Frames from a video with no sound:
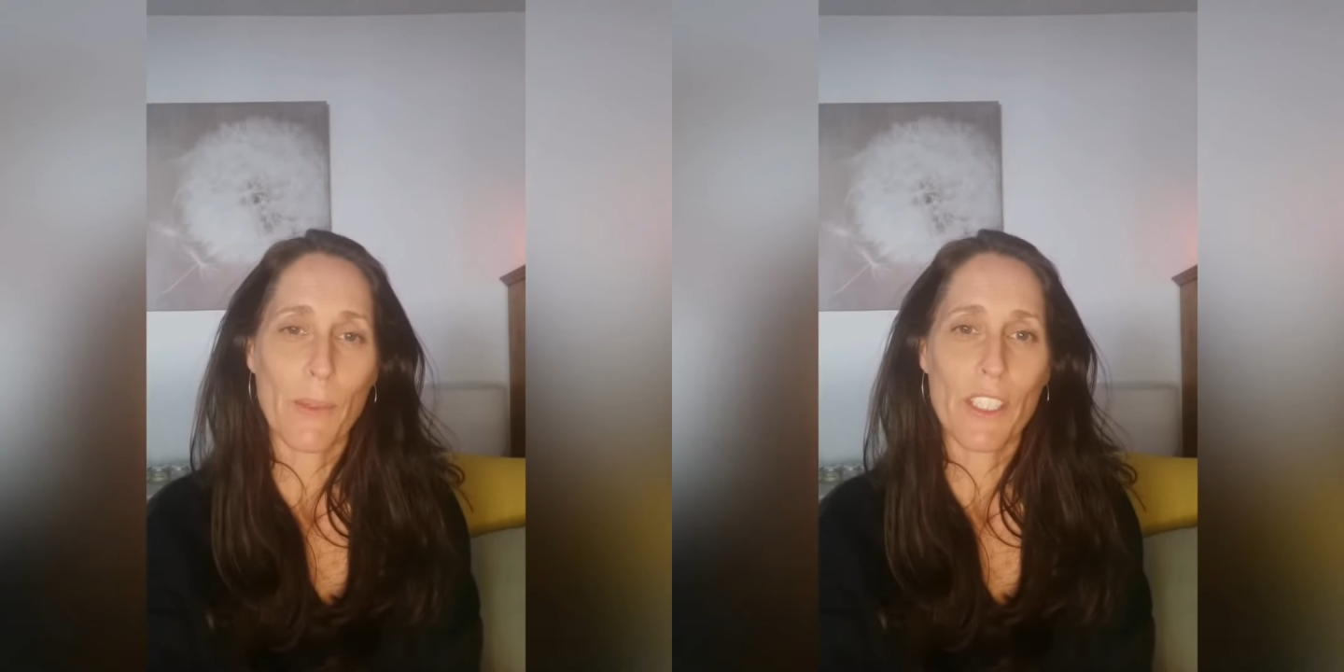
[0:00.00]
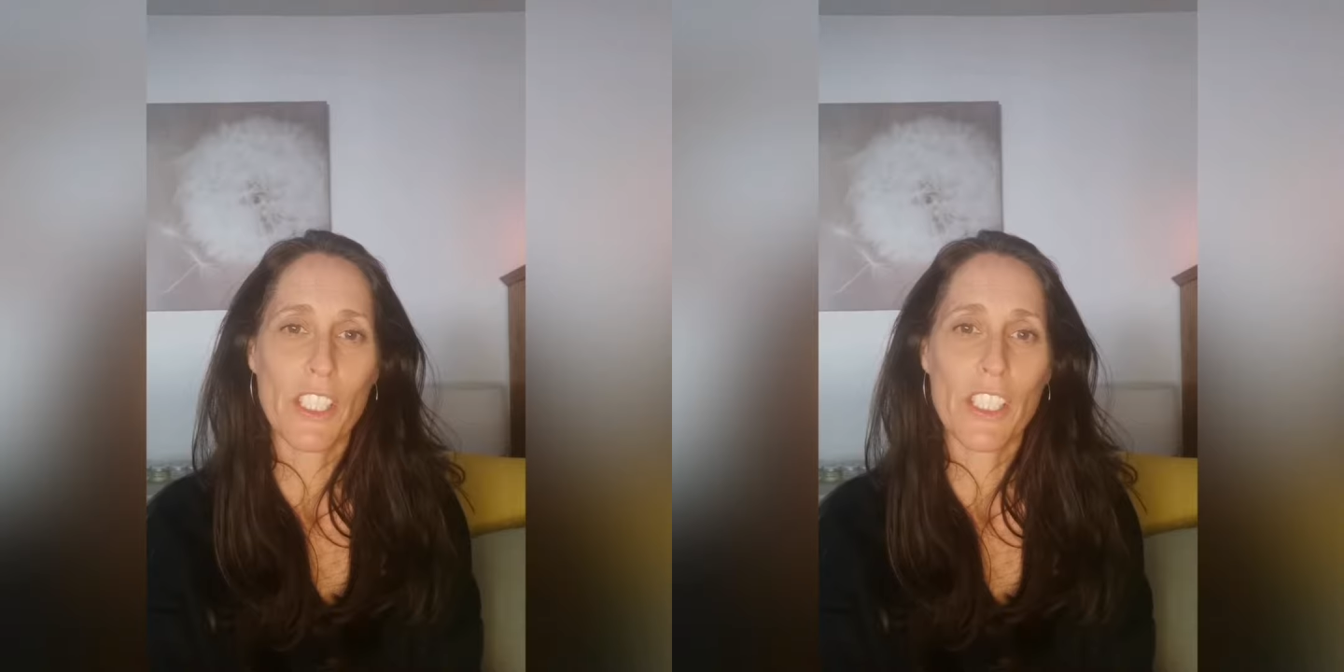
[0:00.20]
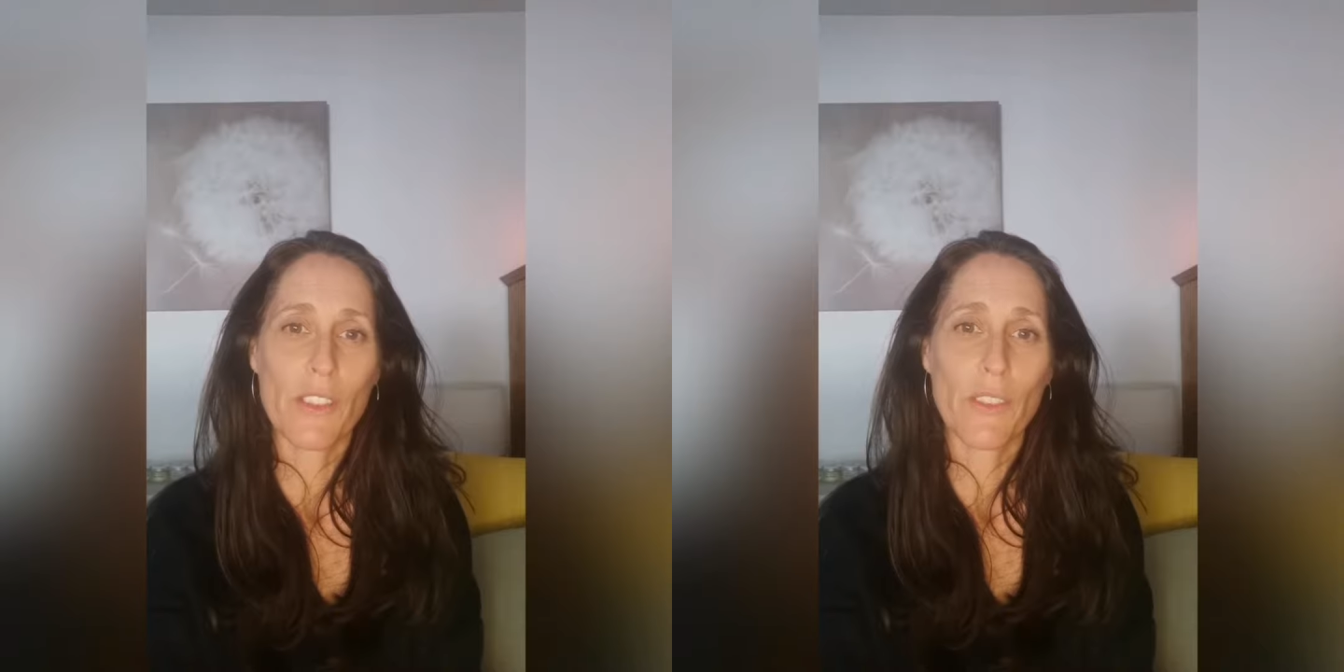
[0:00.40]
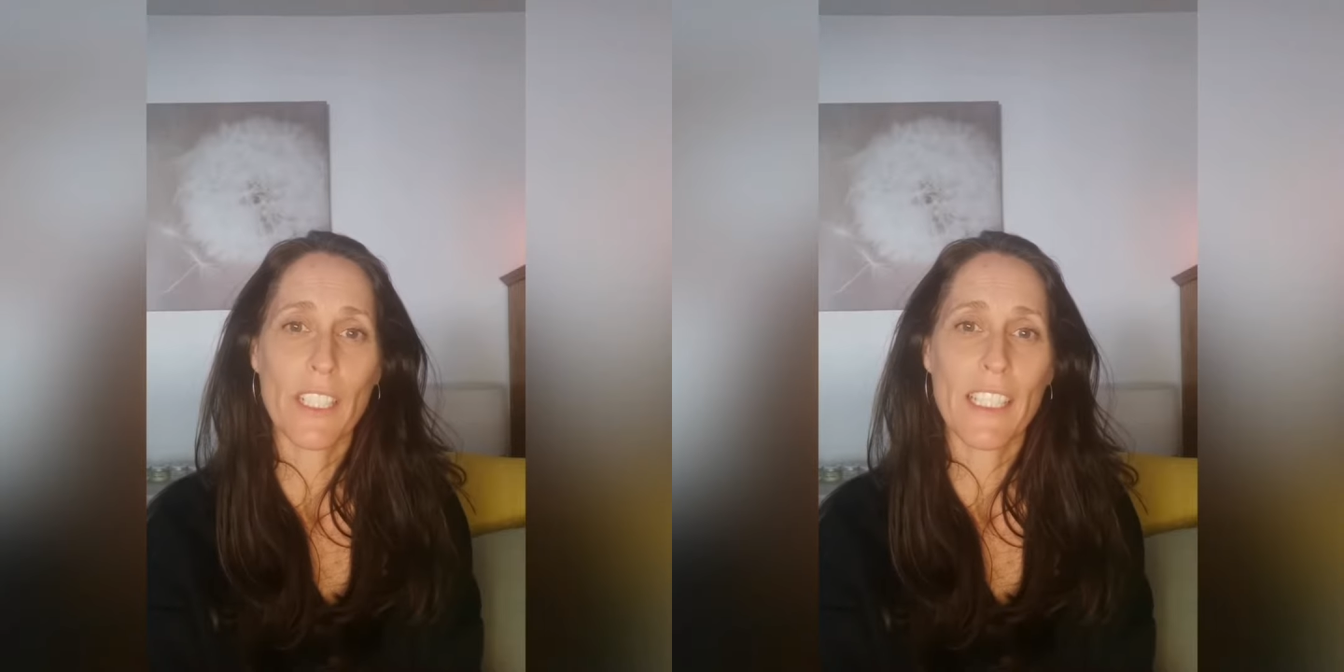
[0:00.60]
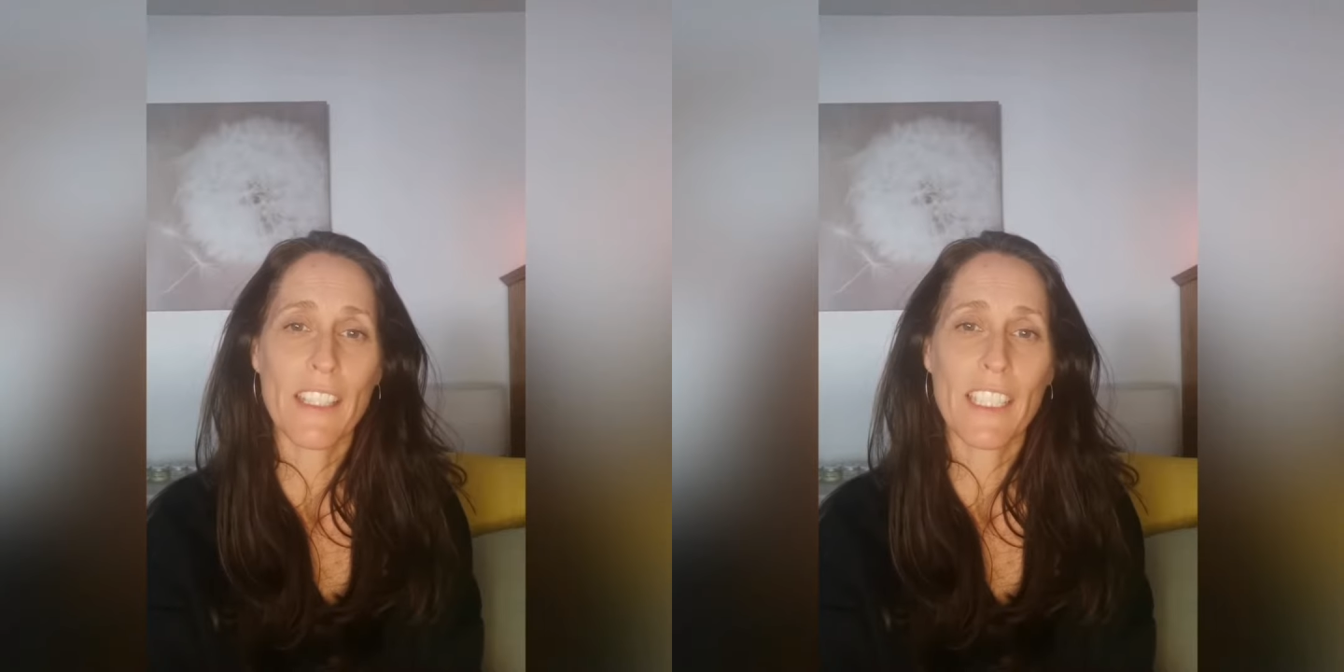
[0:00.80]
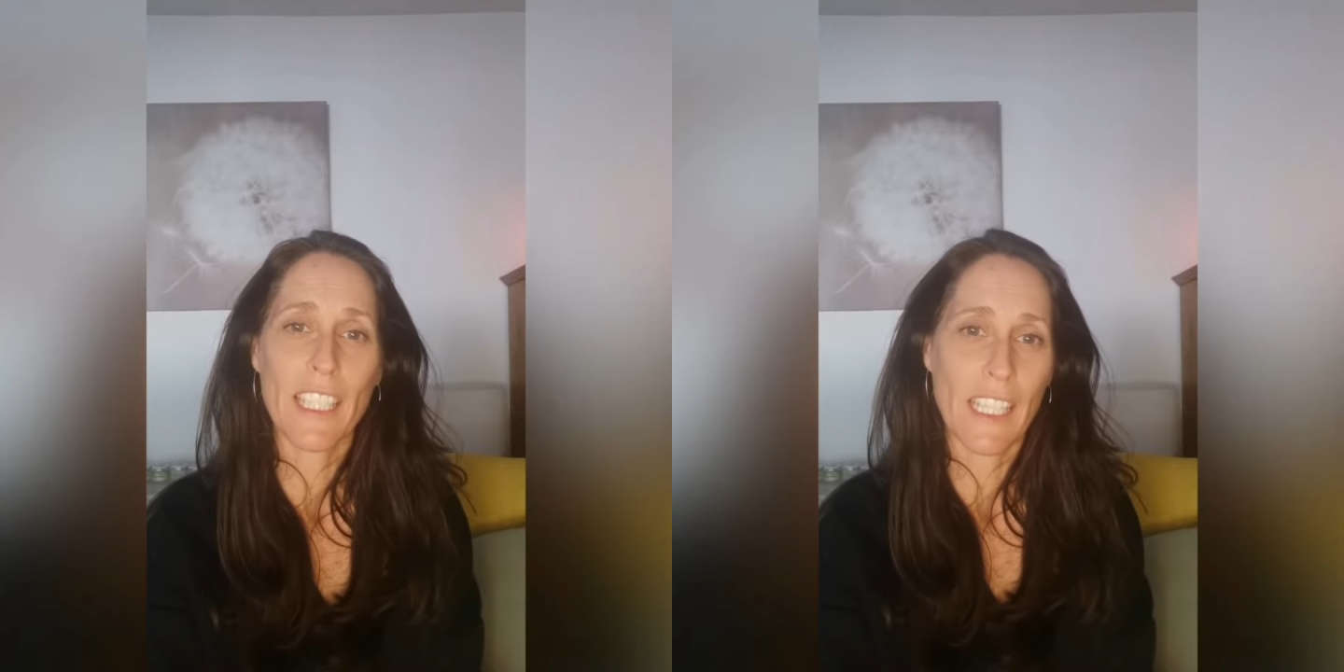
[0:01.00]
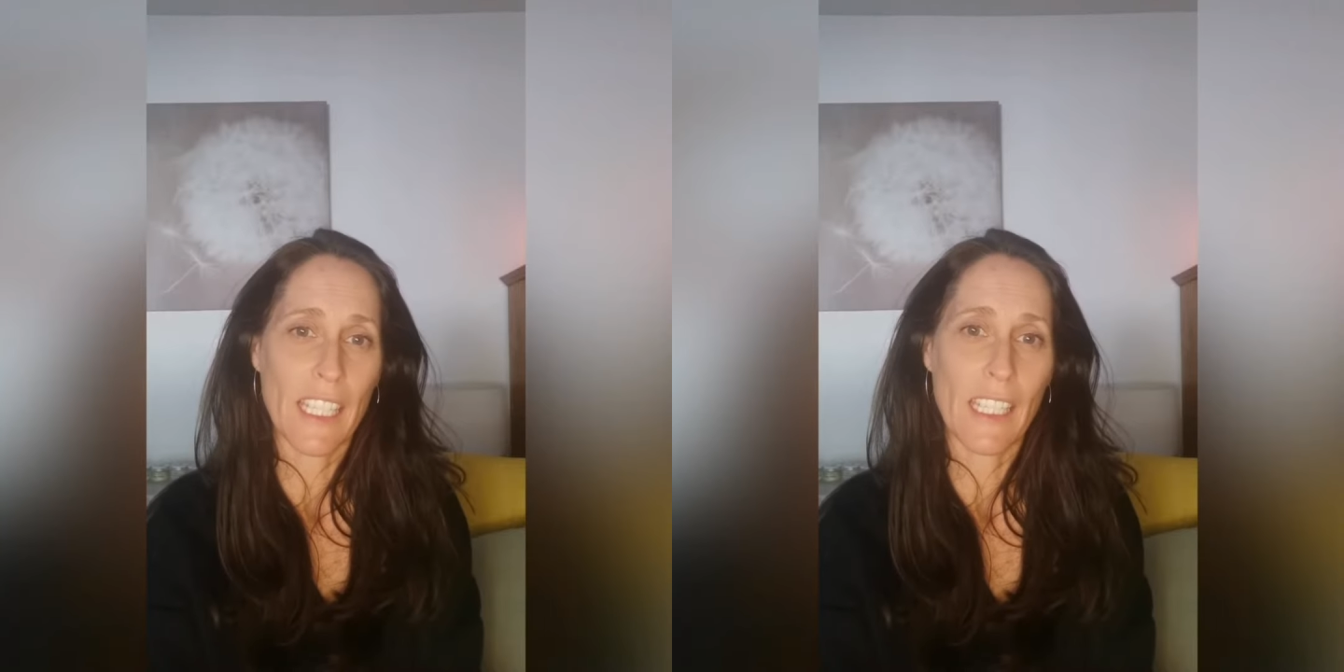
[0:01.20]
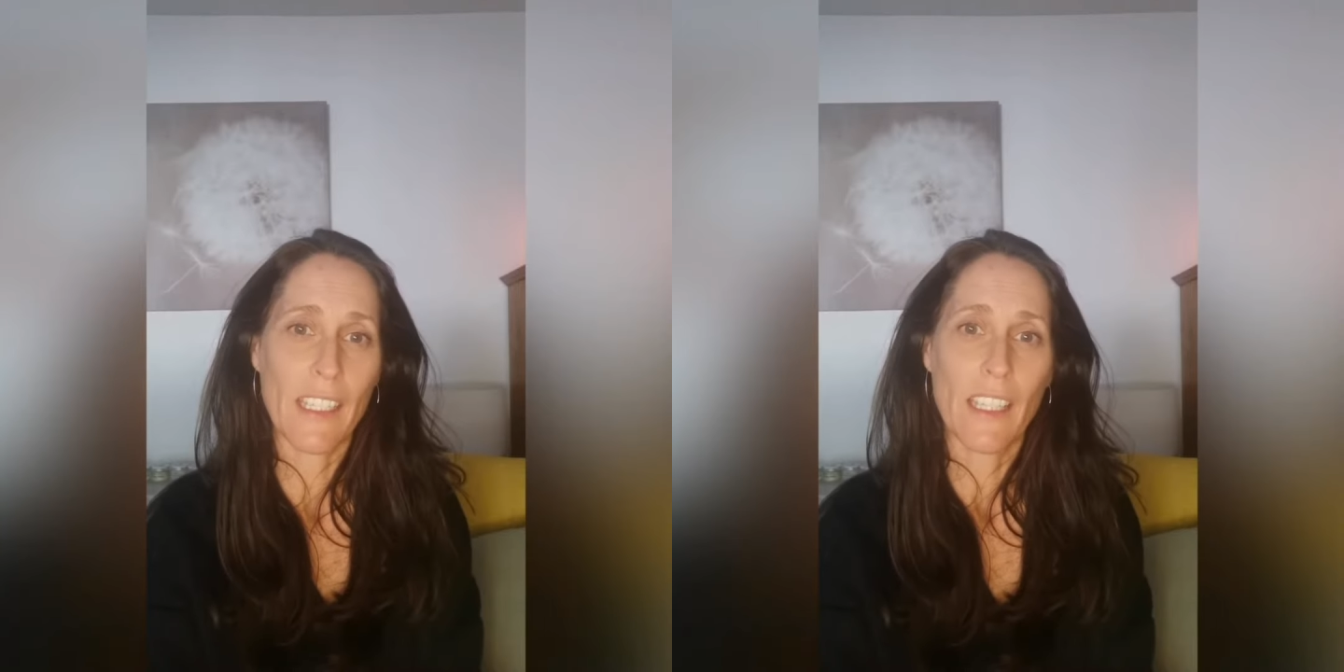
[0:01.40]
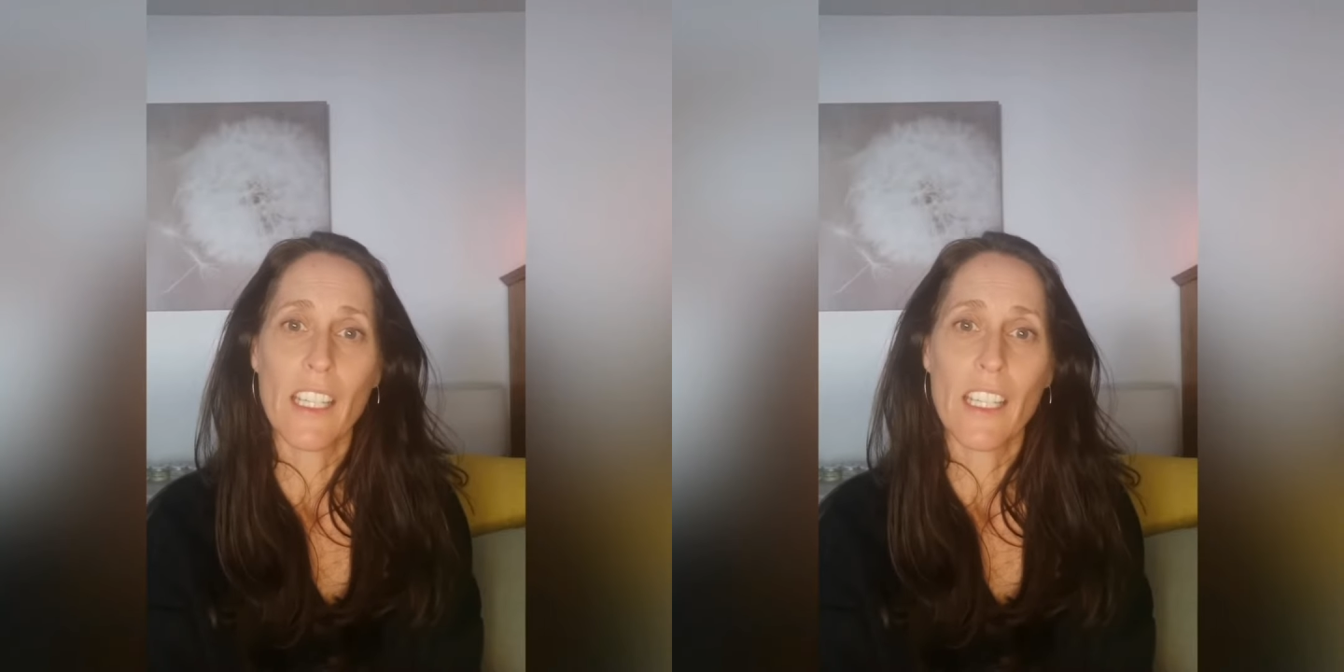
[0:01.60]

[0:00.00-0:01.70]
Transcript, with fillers: which is really the key